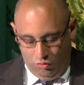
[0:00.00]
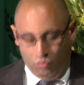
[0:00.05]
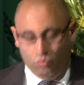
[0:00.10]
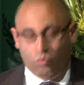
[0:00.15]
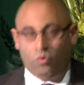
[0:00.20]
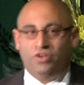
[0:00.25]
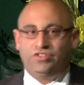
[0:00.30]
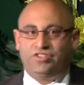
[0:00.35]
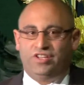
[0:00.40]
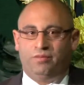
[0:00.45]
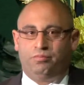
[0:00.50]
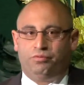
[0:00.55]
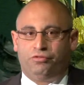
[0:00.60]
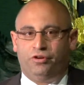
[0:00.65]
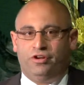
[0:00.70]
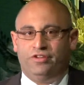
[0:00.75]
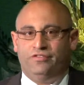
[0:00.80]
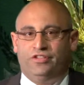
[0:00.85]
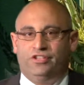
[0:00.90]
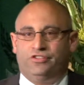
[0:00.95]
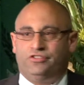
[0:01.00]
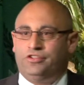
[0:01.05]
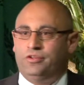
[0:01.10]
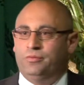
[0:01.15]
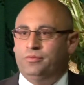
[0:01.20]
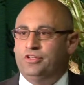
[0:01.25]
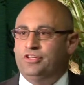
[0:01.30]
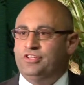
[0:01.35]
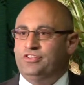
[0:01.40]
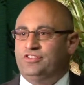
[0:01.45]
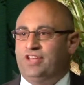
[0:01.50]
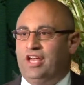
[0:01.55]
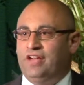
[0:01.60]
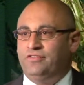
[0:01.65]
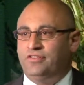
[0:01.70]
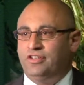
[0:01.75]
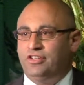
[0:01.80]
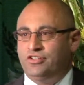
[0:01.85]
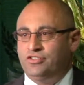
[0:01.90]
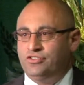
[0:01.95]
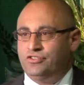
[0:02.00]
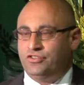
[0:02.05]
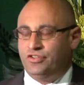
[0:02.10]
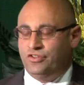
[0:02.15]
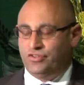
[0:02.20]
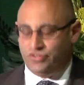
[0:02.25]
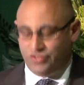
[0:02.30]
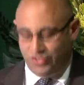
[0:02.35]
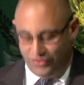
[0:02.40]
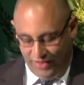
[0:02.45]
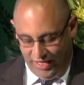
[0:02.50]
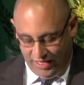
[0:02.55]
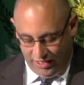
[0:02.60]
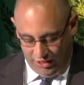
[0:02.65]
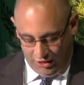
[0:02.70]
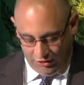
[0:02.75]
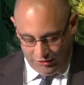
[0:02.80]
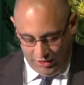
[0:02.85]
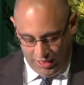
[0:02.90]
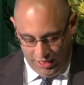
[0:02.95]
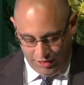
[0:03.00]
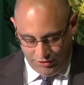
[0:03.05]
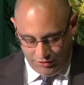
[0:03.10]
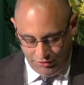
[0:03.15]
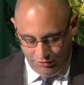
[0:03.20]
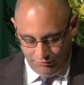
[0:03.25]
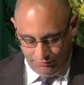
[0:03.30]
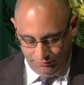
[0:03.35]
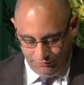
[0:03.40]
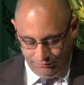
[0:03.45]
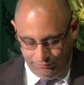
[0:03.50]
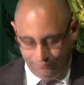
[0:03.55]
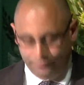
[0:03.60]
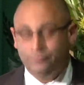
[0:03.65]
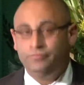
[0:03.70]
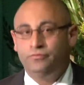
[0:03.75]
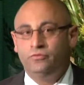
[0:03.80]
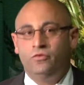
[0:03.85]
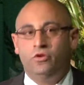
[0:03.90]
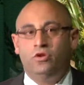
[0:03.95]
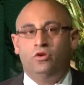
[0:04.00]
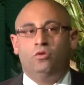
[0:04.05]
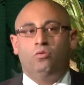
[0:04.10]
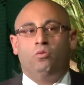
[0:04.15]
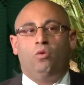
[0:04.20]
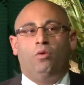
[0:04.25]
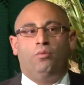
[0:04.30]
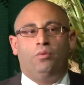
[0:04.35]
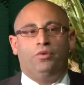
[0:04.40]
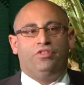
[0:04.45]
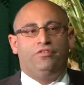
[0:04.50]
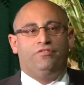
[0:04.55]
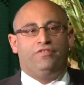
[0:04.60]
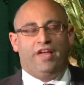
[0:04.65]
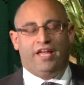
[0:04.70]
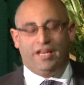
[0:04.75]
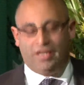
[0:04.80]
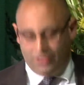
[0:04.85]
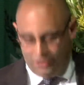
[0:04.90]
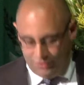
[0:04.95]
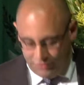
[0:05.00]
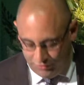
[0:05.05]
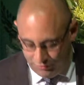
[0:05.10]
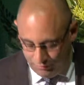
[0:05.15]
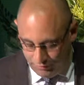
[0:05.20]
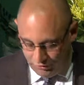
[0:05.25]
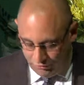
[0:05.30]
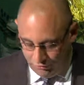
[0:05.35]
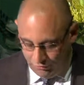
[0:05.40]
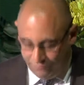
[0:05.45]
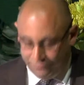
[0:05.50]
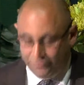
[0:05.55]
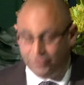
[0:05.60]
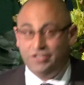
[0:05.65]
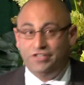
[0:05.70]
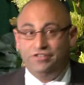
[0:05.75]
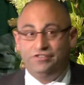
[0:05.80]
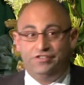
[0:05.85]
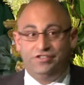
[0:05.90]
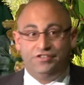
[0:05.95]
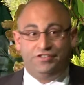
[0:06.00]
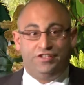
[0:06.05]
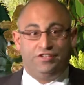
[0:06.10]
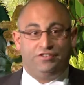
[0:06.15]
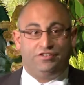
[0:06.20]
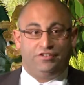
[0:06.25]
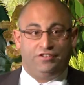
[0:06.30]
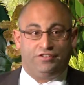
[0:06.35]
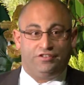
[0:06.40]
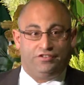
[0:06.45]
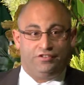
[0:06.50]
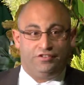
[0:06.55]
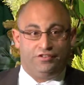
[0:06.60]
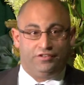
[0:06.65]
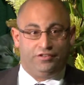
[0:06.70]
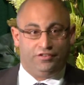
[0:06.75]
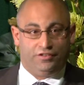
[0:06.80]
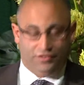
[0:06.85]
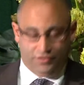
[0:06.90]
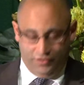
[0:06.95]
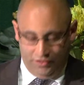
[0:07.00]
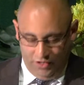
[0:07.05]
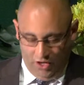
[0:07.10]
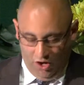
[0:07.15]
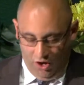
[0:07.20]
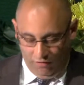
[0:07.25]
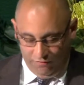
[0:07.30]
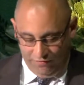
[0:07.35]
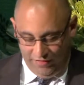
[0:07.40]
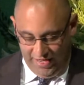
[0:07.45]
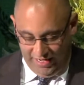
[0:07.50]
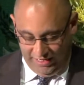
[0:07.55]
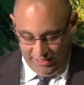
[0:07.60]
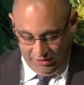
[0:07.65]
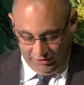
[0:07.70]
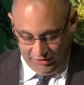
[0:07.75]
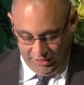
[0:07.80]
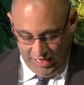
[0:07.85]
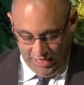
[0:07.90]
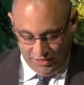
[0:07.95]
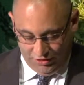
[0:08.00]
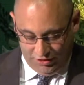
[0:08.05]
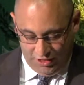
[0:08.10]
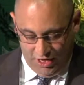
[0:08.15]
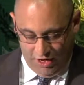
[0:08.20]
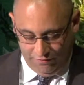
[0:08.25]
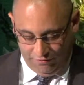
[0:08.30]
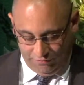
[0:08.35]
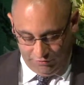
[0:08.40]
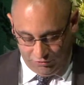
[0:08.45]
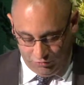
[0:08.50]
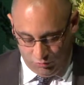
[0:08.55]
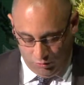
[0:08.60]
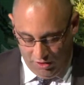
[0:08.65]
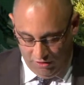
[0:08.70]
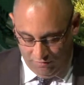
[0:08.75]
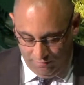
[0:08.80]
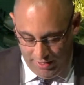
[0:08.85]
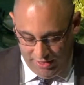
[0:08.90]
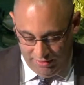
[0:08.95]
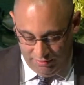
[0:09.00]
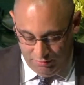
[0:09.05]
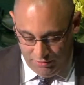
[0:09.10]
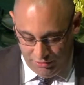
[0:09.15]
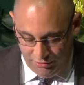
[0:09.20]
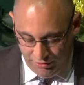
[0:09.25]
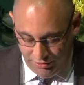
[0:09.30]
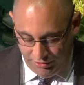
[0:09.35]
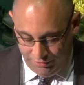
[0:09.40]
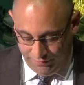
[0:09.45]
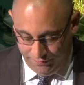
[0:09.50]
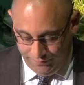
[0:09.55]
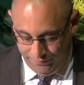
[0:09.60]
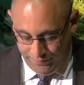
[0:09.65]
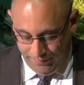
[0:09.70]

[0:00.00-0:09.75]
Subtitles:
Was there previous community safety concerns at that location? What were the vandalism and graffiti statistics of that location over a 12-month period?